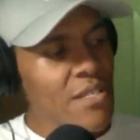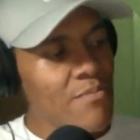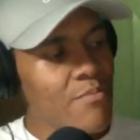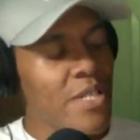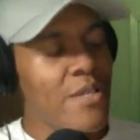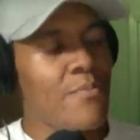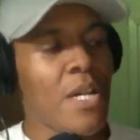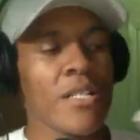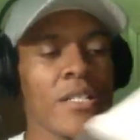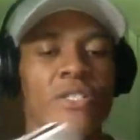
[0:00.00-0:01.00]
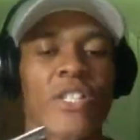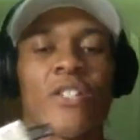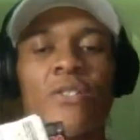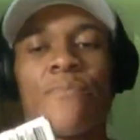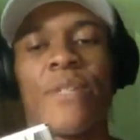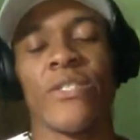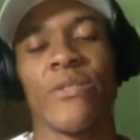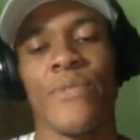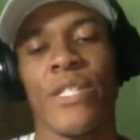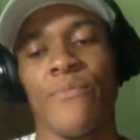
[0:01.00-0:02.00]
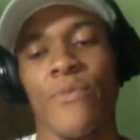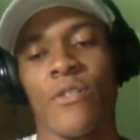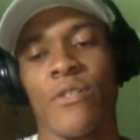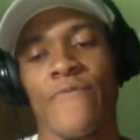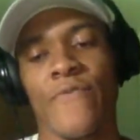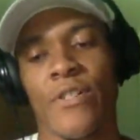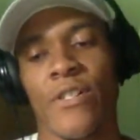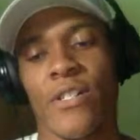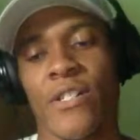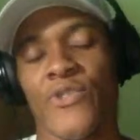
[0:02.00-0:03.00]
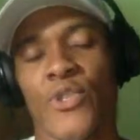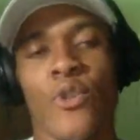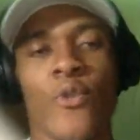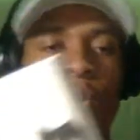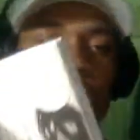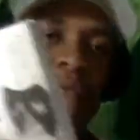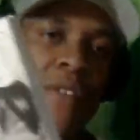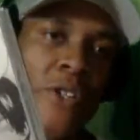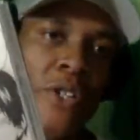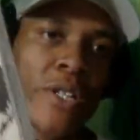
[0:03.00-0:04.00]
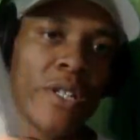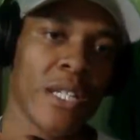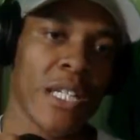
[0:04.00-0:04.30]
but manga is actually meant to be more of a throwaway fiction.